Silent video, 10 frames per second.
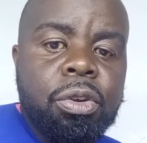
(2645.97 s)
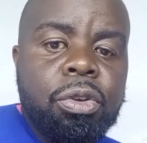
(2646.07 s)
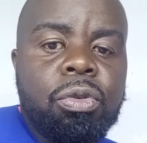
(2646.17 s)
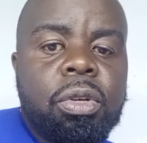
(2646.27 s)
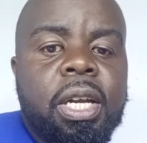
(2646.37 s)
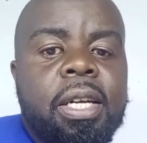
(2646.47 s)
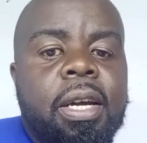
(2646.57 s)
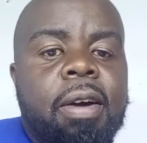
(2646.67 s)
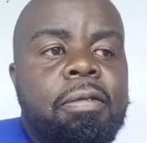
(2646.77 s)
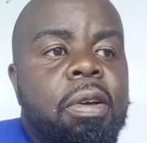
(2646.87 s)
you start
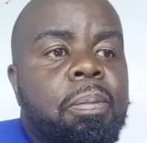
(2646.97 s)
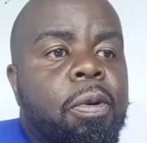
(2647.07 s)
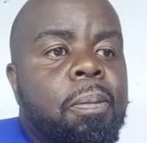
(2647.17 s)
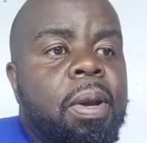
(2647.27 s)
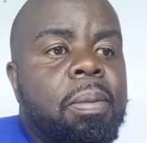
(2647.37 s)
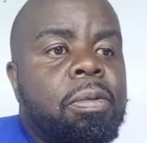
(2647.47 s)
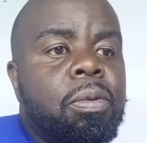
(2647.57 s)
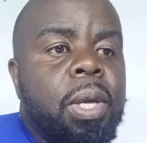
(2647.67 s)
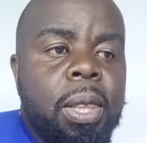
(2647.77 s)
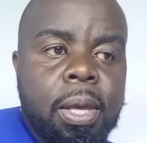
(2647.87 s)
having problems
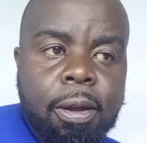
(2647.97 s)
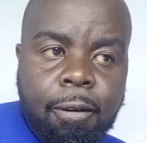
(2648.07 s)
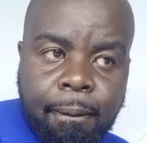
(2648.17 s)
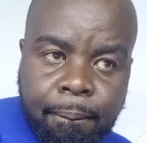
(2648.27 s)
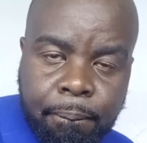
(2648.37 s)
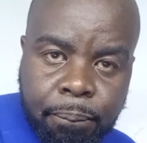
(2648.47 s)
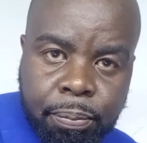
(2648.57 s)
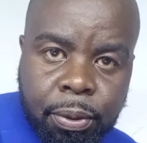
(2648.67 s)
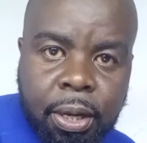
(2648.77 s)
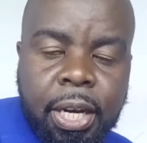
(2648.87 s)
with
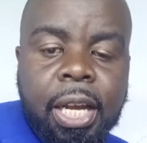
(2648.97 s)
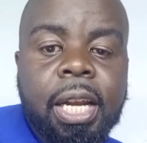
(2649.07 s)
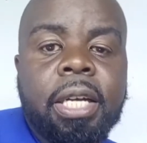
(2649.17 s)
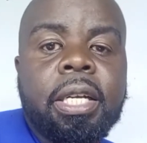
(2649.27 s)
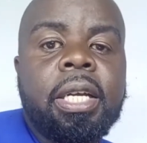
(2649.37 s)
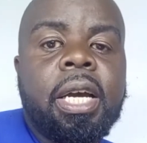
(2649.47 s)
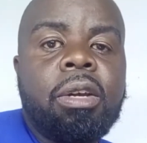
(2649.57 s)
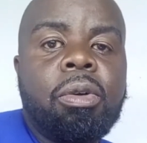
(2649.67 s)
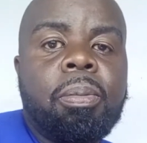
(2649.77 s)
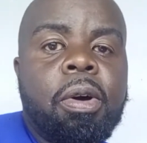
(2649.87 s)
dilated
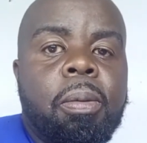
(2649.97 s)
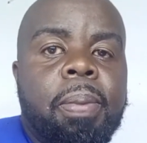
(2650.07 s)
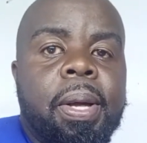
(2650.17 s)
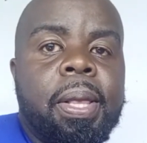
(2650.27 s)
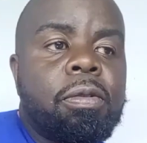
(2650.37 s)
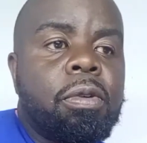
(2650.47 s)
cardiomyopathy.